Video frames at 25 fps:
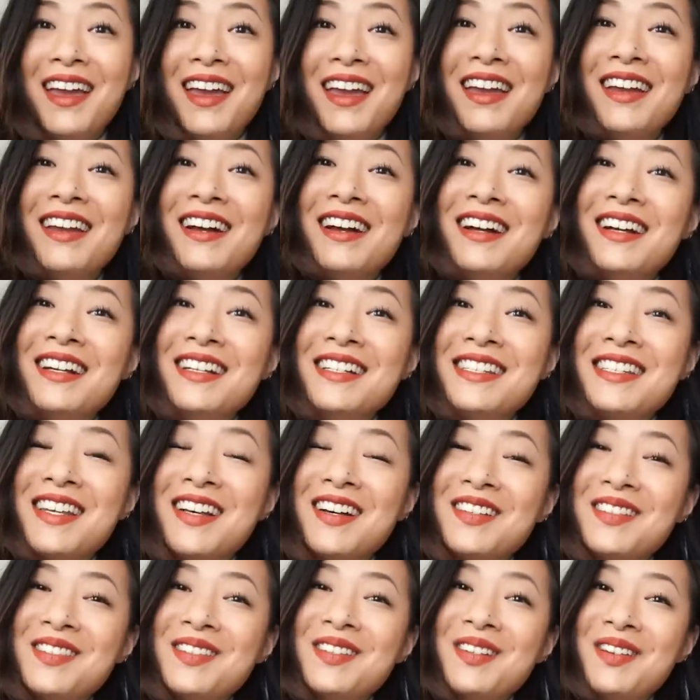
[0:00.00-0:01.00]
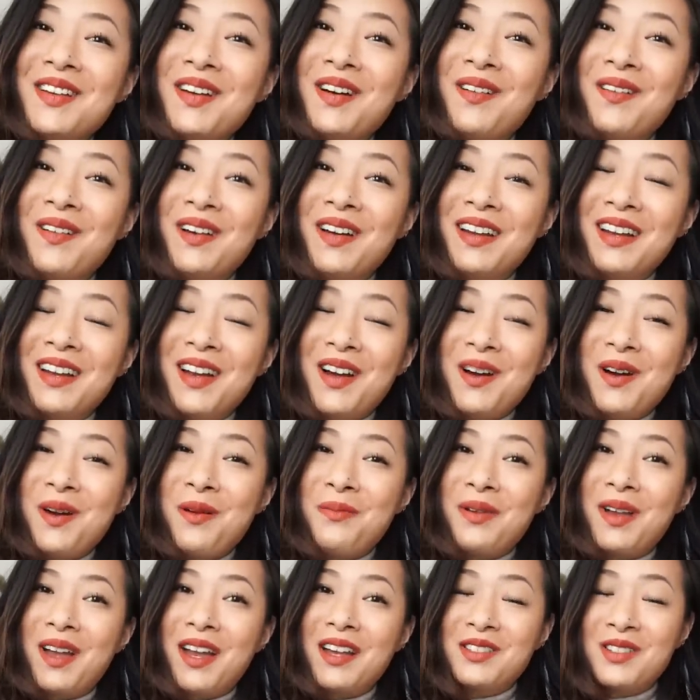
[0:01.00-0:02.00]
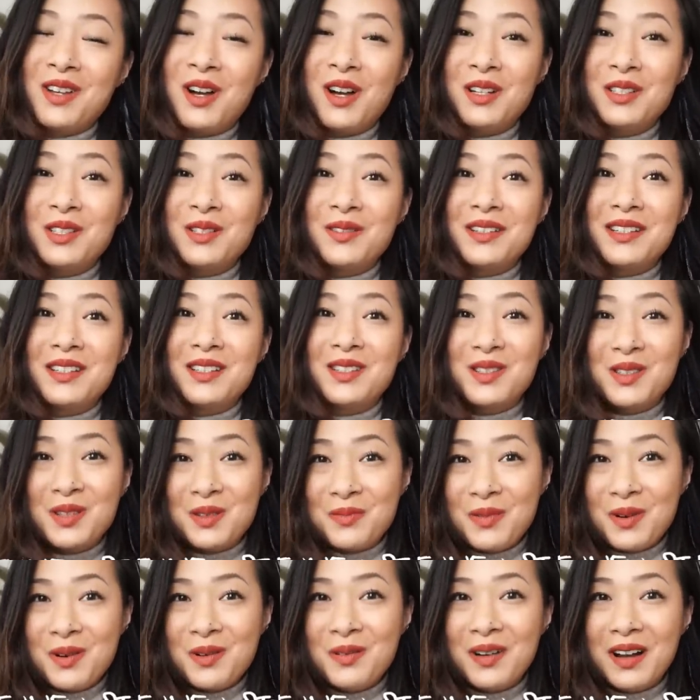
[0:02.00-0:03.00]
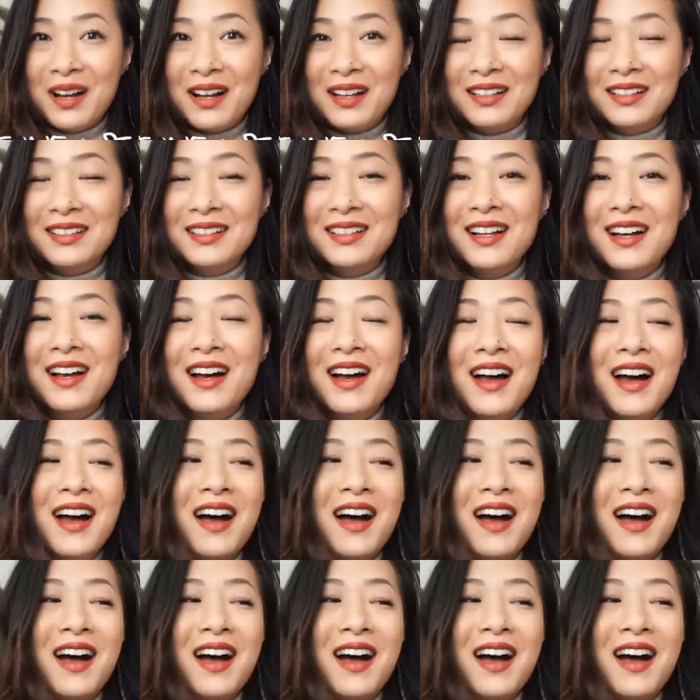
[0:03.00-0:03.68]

Hey guys, how's it going? I hope you guys are all doing super well.